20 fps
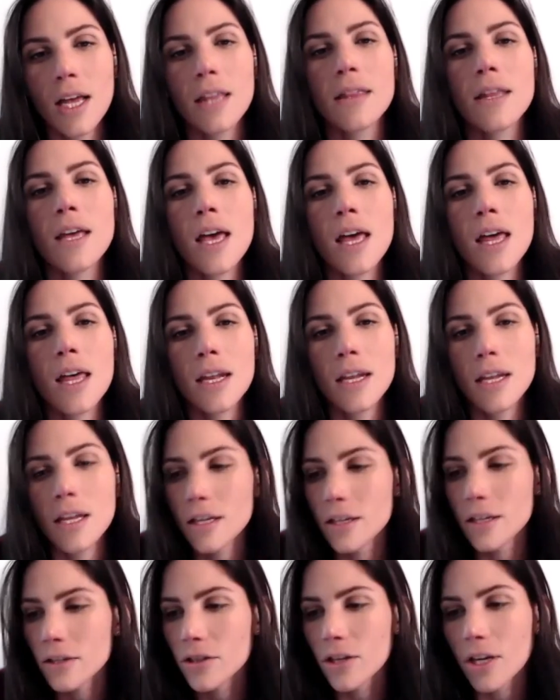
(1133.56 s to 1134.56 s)
And then
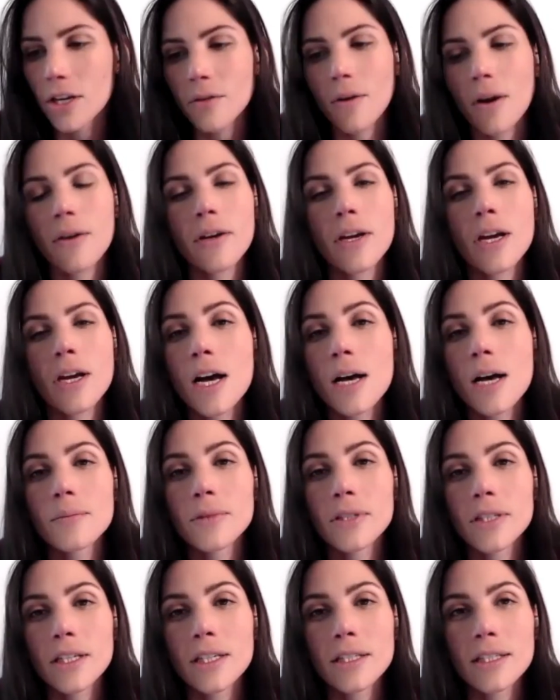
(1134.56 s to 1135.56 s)
January
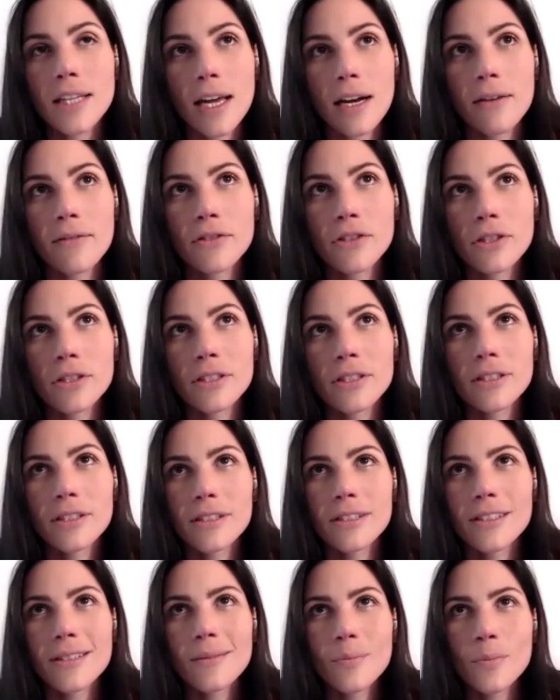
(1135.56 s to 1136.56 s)
comes, instead of just
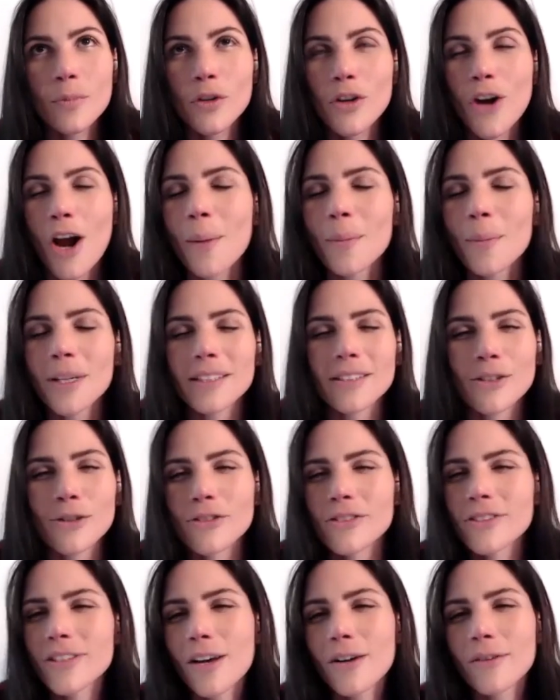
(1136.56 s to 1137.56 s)
promise
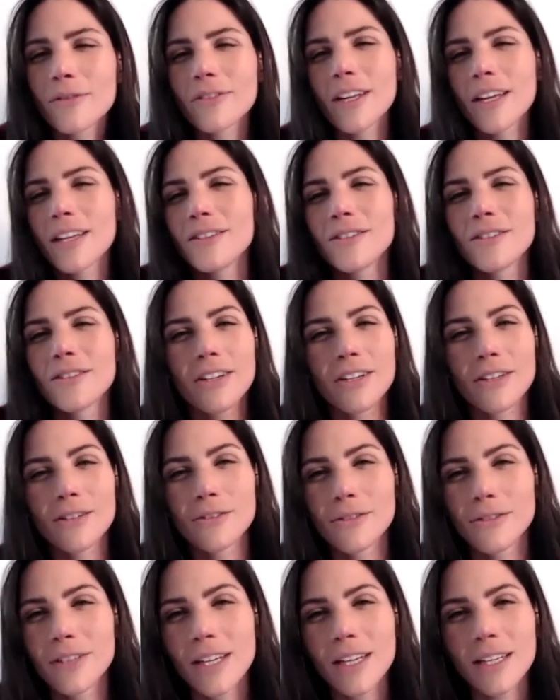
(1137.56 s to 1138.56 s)
yourself that you're gonna
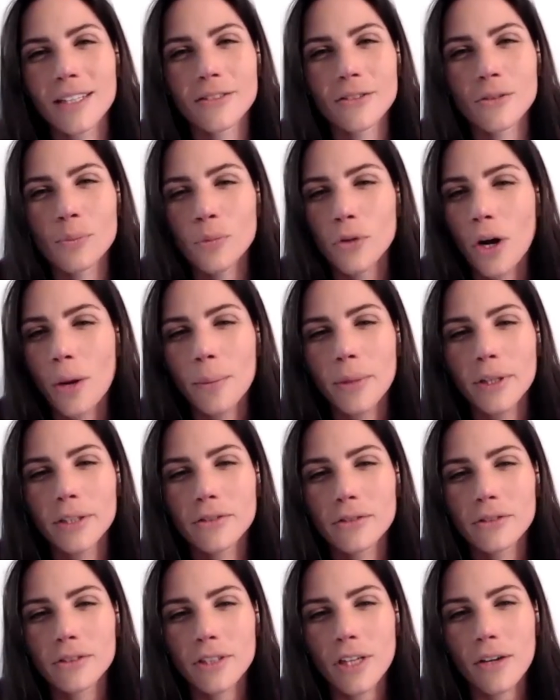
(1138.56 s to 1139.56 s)
do this, you
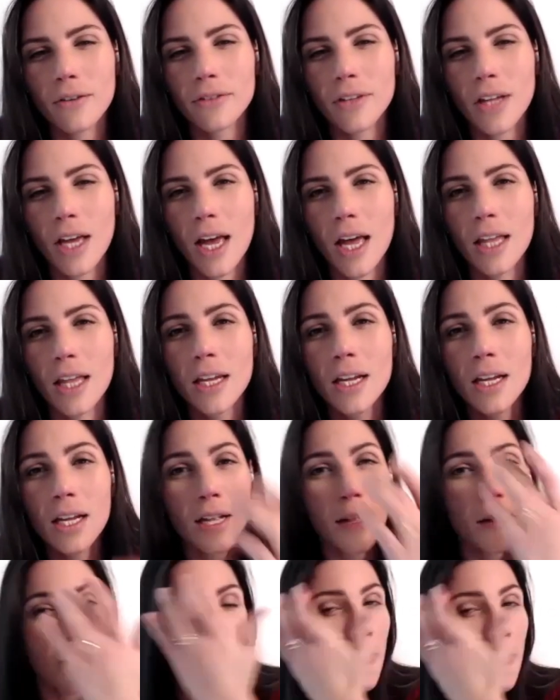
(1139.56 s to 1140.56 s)
promise yourself that
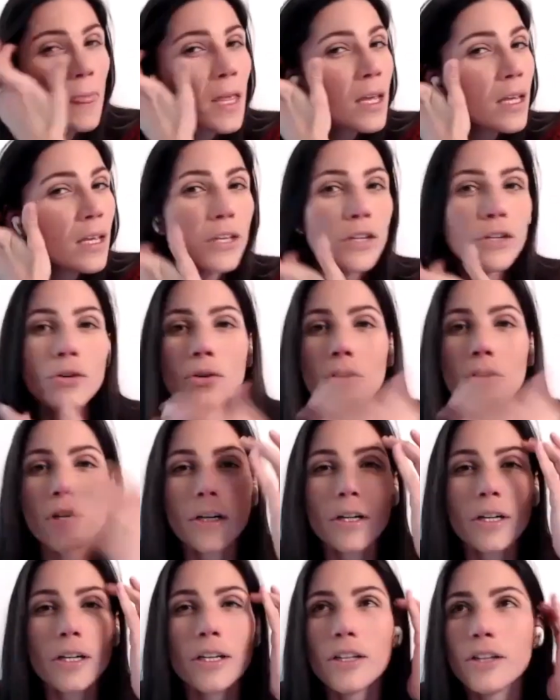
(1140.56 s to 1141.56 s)

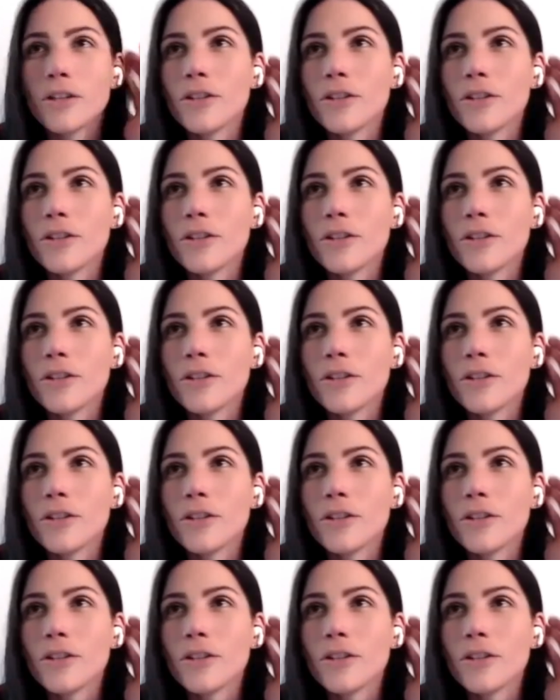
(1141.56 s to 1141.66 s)
you're